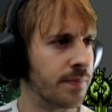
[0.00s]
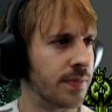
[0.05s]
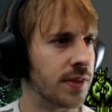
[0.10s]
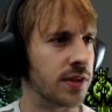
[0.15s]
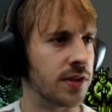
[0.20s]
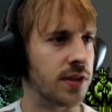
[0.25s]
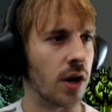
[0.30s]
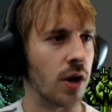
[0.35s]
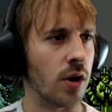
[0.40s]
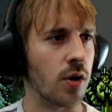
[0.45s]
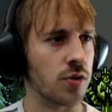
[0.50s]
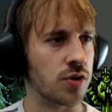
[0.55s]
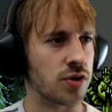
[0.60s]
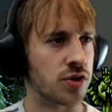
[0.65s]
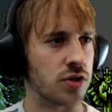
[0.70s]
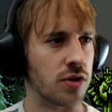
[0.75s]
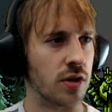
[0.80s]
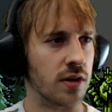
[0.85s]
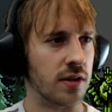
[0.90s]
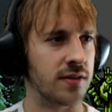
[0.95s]

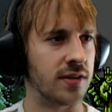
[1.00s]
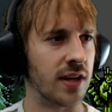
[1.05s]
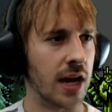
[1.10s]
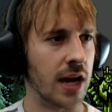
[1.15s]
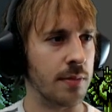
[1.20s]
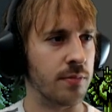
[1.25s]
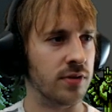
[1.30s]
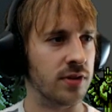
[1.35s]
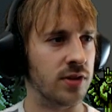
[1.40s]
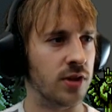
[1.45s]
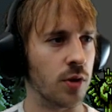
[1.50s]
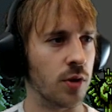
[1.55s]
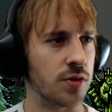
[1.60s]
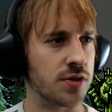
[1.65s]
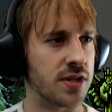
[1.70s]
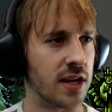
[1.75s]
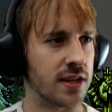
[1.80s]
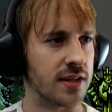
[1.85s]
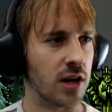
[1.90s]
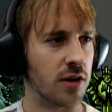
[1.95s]
those
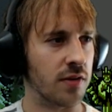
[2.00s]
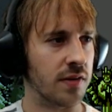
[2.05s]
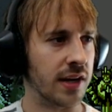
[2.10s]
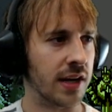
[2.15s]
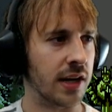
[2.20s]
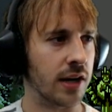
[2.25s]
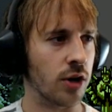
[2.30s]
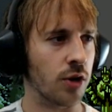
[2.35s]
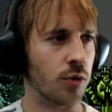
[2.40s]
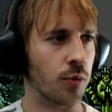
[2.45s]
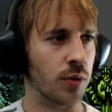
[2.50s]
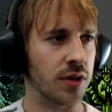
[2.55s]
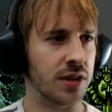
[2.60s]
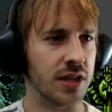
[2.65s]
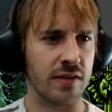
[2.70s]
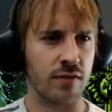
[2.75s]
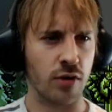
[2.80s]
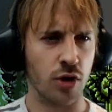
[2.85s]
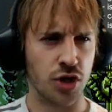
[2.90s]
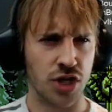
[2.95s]
data over here will
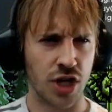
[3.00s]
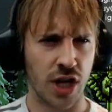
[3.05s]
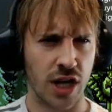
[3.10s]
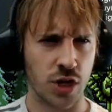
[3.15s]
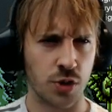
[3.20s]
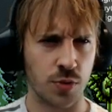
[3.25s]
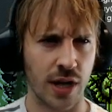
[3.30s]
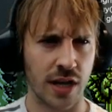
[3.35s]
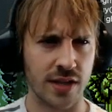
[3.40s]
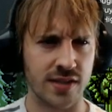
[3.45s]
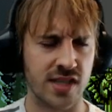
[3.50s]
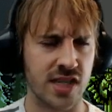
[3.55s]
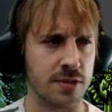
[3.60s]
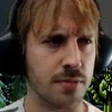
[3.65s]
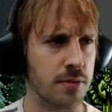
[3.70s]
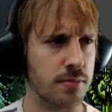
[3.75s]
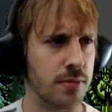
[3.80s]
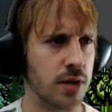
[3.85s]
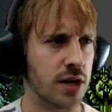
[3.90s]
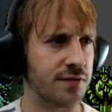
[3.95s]
never change. We got Tim
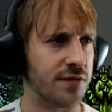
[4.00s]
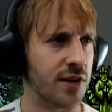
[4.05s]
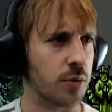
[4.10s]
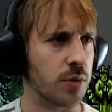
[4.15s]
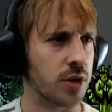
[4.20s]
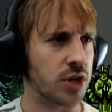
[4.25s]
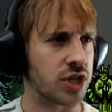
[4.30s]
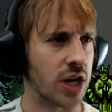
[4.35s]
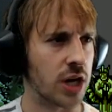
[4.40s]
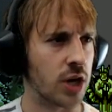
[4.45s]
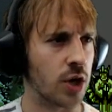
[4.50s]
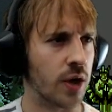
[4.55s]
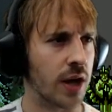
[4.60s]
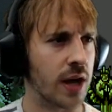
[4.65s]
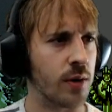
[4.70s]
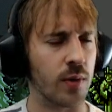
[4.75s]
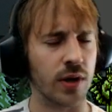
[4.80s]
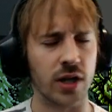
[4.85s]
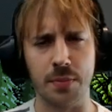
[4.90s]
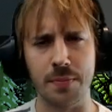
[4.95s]
and me, follow the channel, hey,
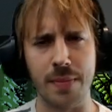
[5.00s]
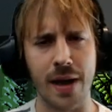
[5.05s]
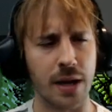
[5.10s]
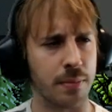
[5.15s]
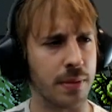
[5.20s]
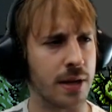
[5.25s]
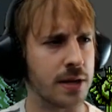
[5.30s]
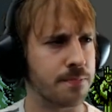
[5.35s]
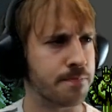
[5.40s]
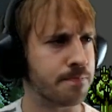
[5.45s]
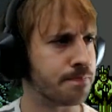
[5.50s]
welcome back, man.